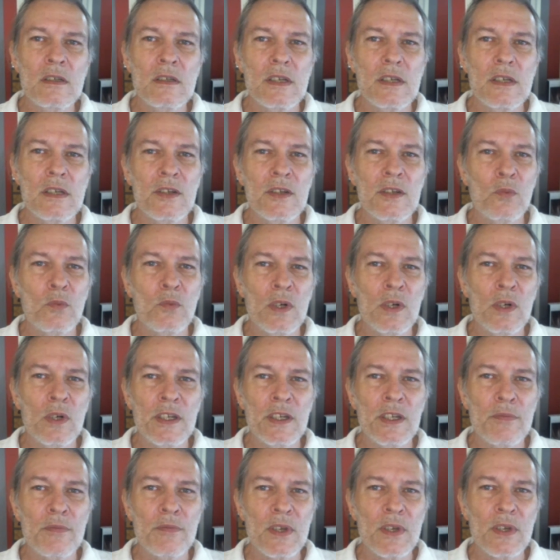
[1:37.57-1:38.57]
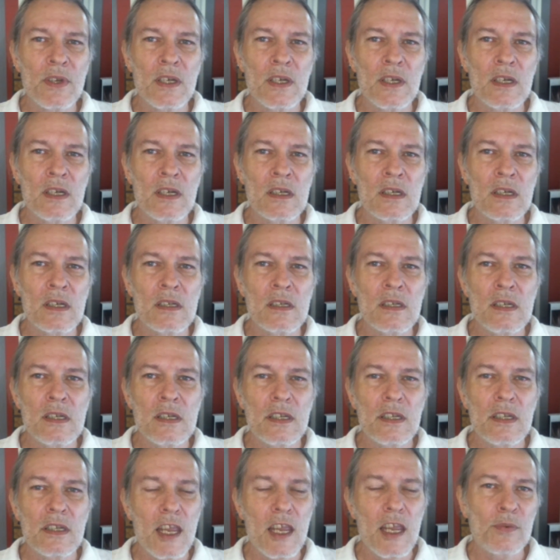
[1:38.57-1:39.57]
in one of the
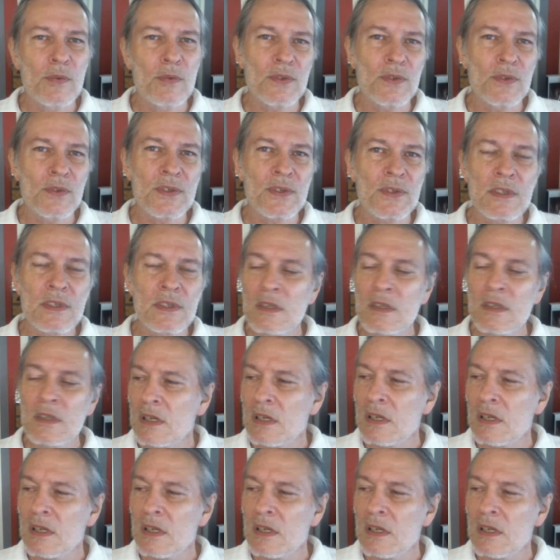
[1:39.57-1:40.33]
cables